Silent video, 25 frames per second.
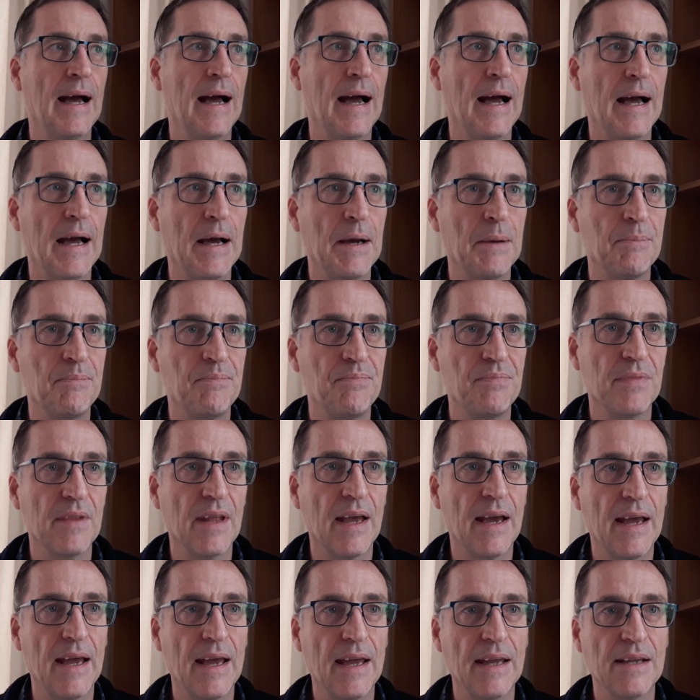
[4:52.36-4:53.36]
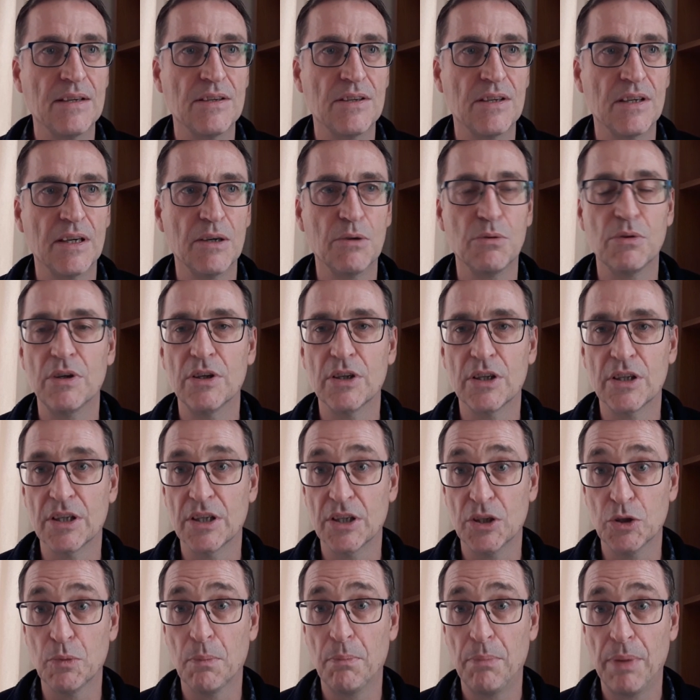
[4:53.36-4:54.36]
and he'll look
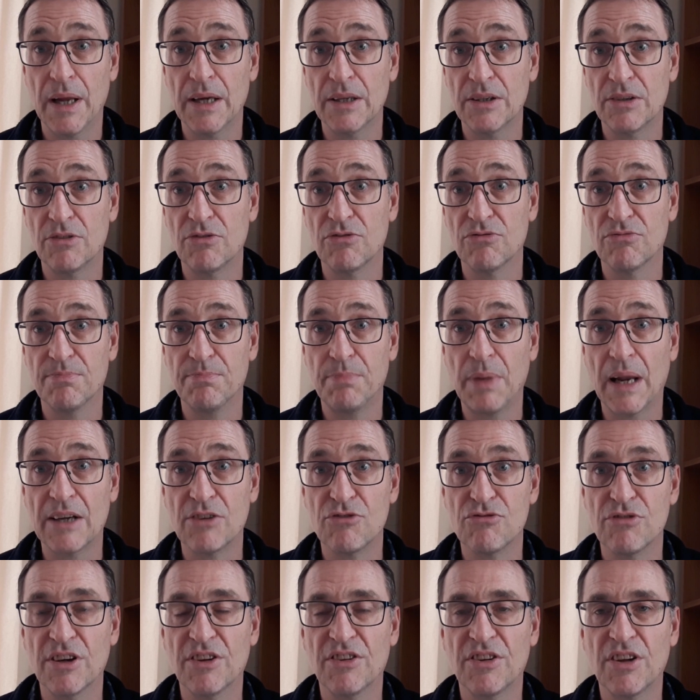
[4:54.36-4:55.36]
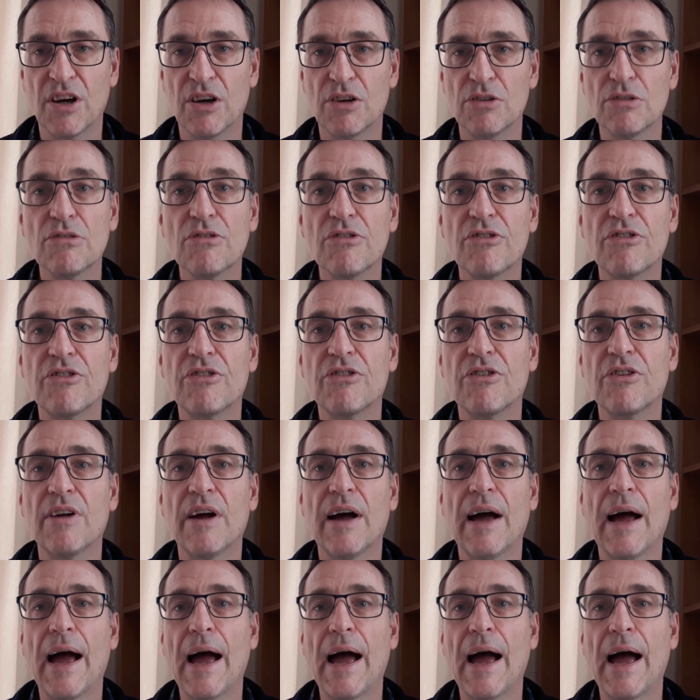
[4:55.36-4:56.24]
at your blood results,